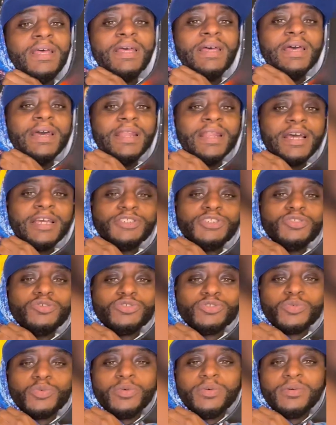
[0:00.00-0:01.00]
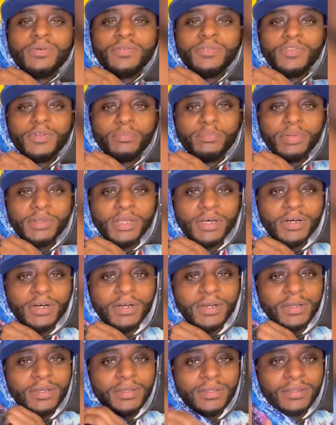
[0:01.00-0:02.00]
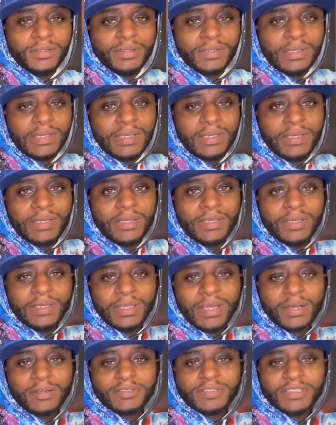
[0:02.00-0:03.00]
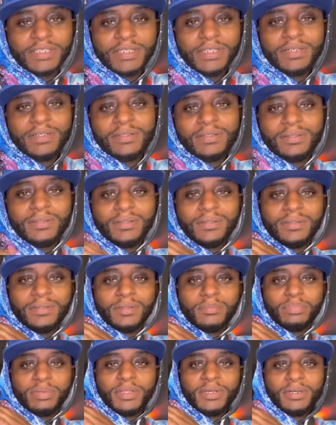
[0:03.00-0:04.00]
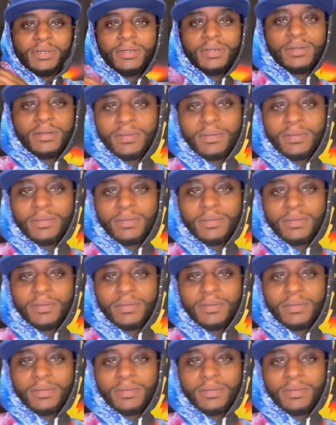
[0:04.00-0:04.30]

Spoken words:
And as usual, the plug. Y'all see it, the plug.